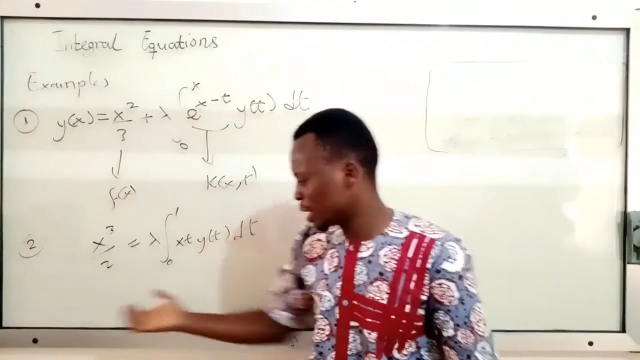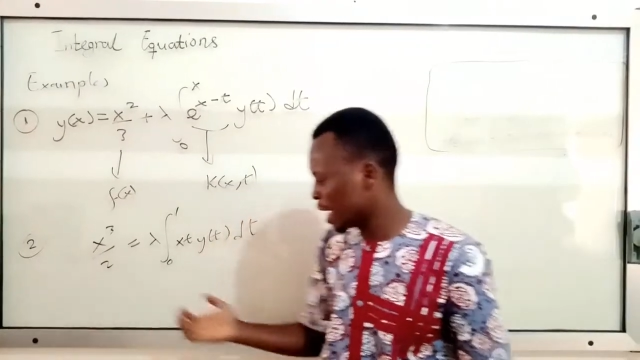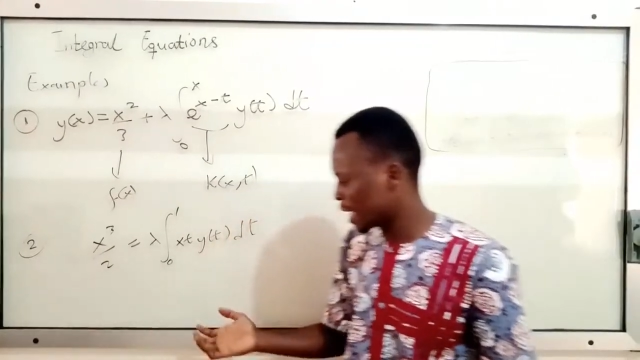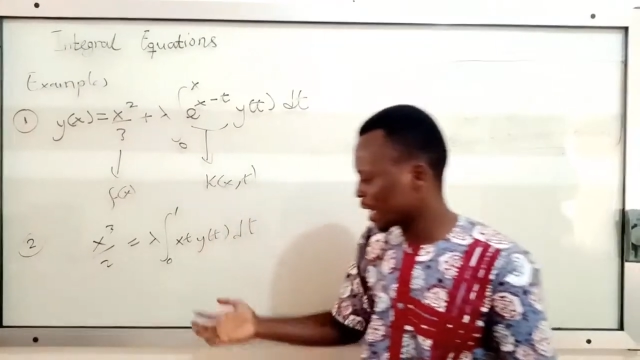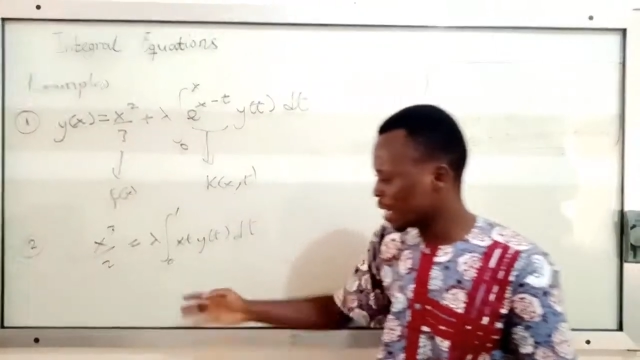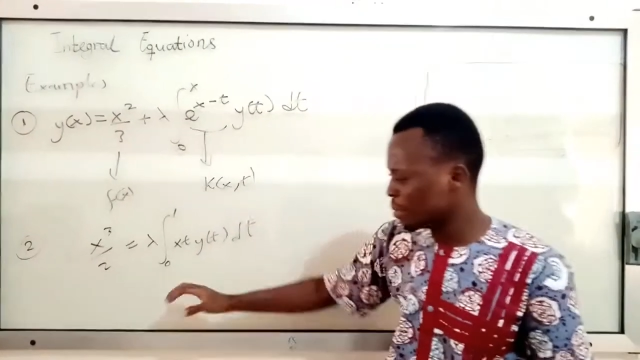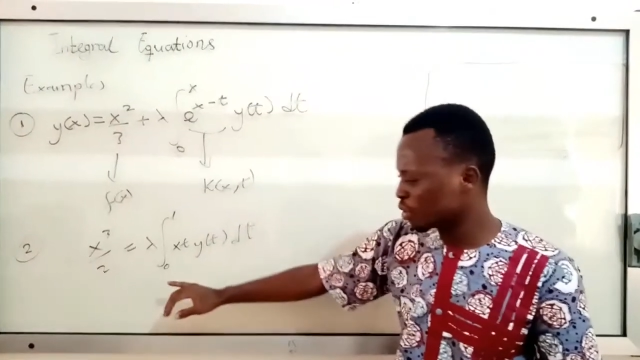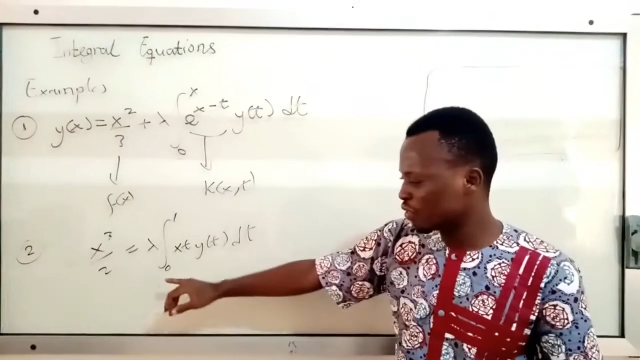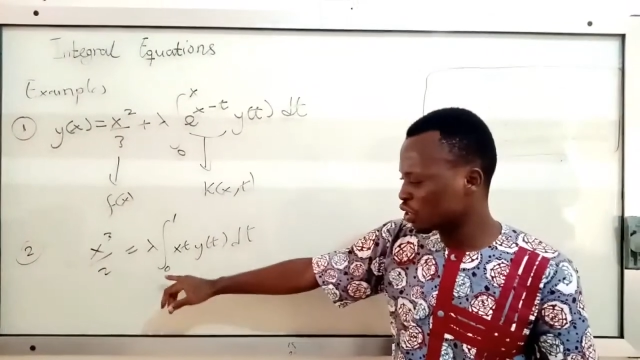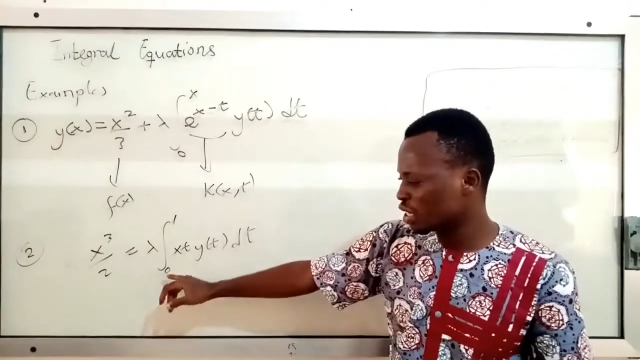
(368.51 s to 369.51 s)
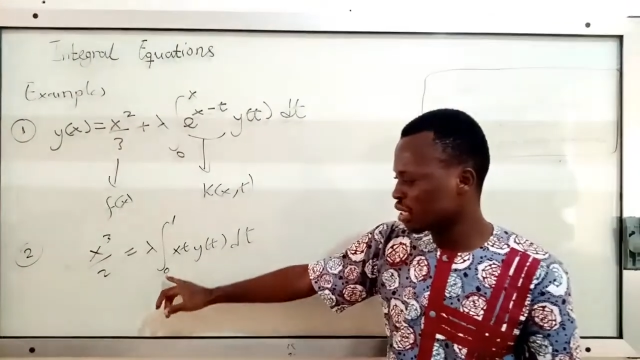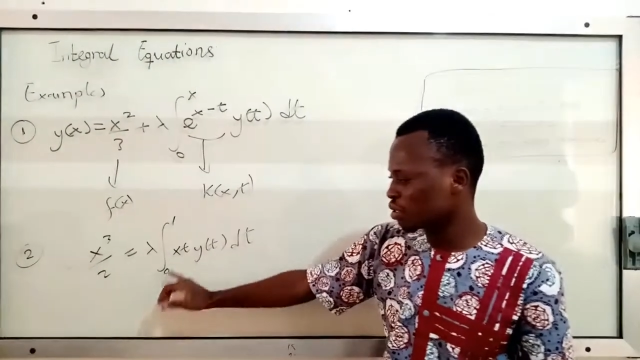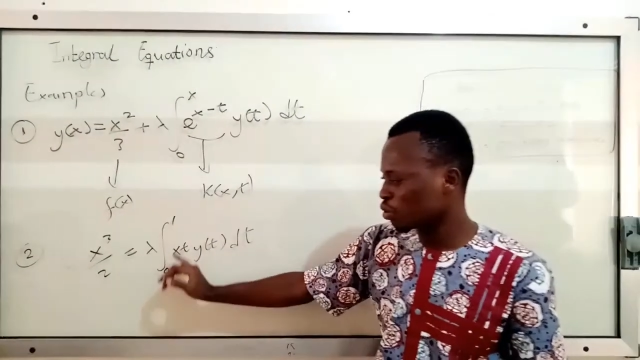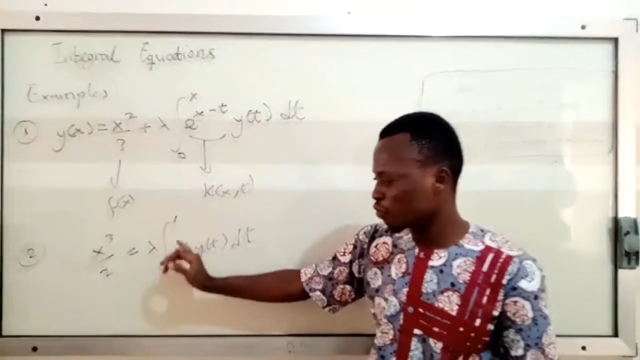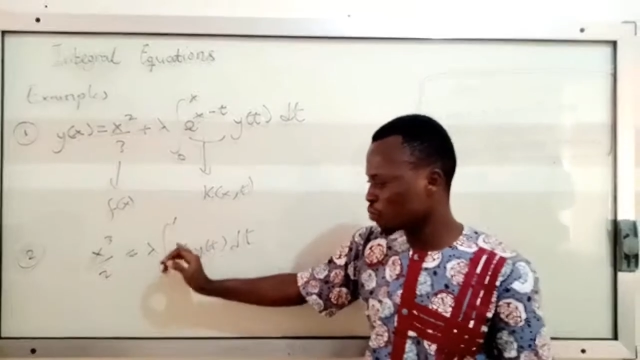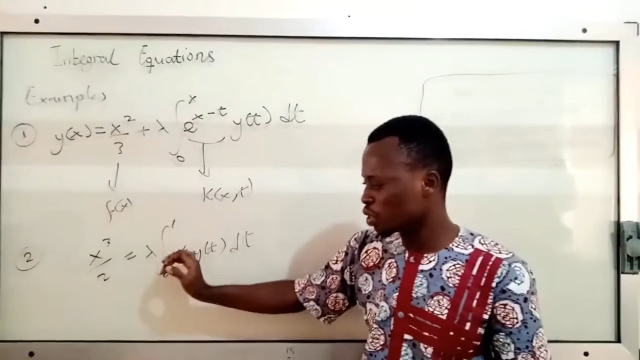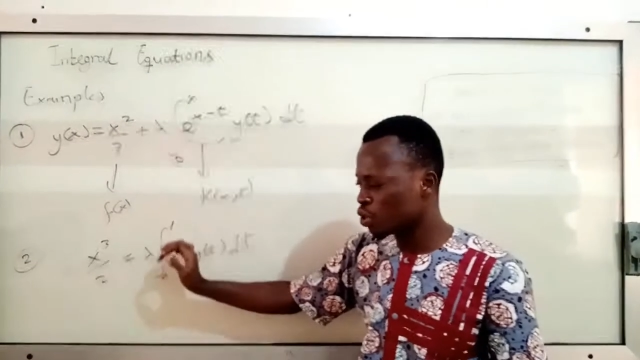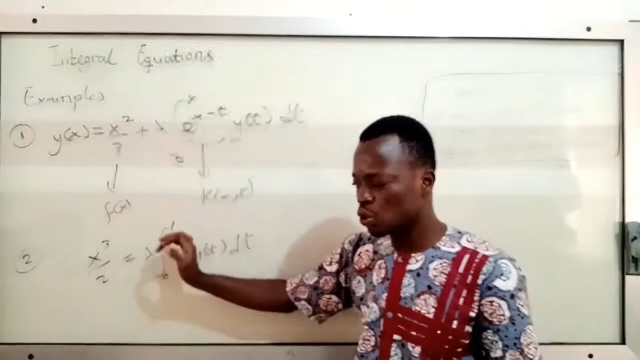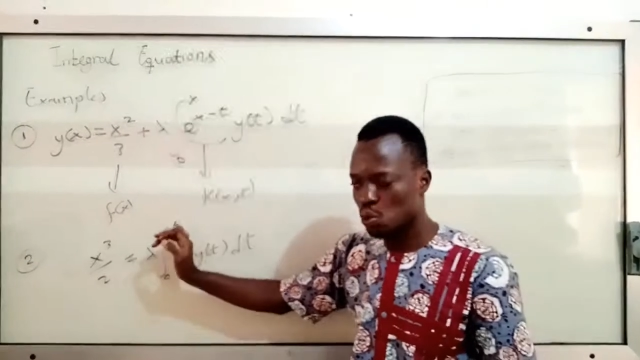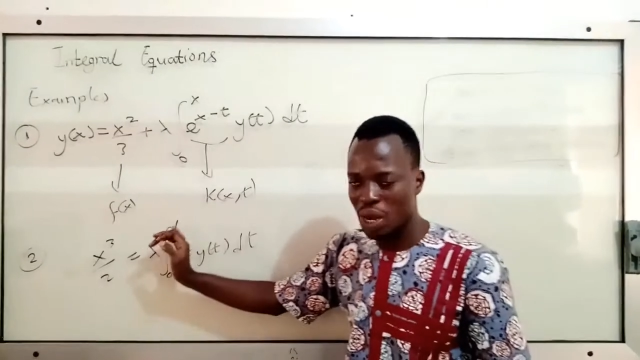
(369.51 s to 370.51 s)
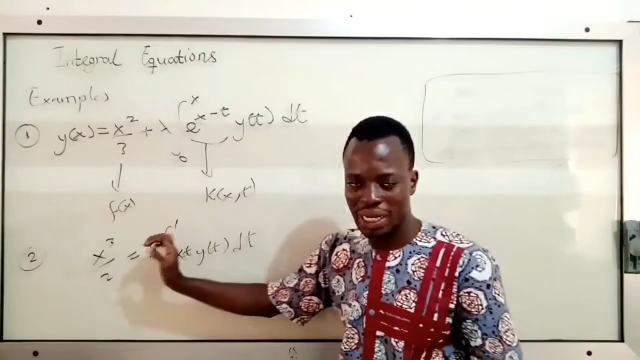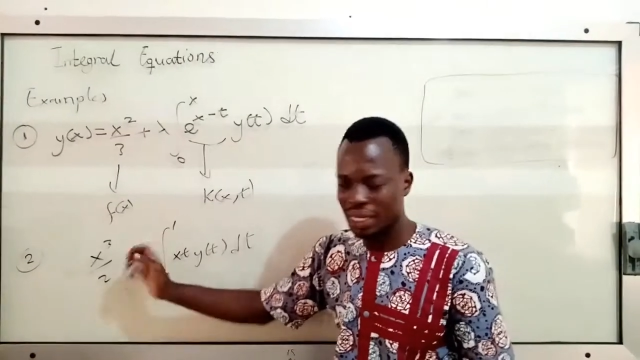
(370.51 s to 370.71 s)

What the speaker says: And the limit of integration is from 0 to 1.